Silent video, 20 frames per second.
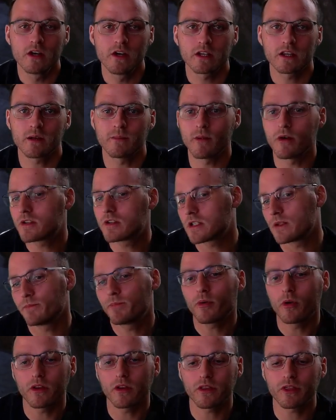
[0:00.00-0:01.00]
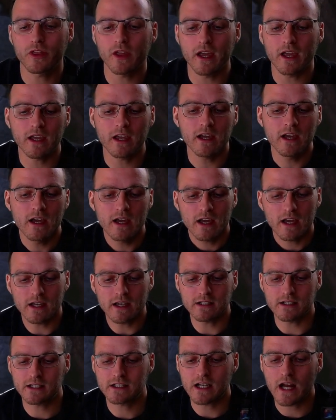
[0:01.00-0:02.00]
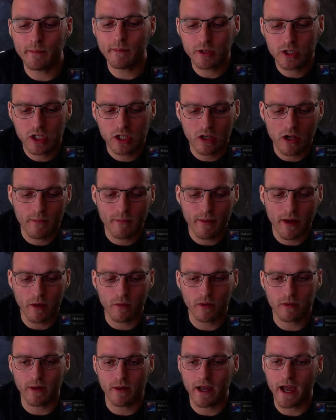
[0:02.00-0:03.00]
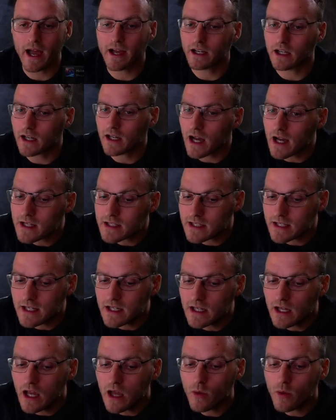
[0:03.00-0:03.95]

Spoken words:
the most important thing is establishing combat with my Hakakazi,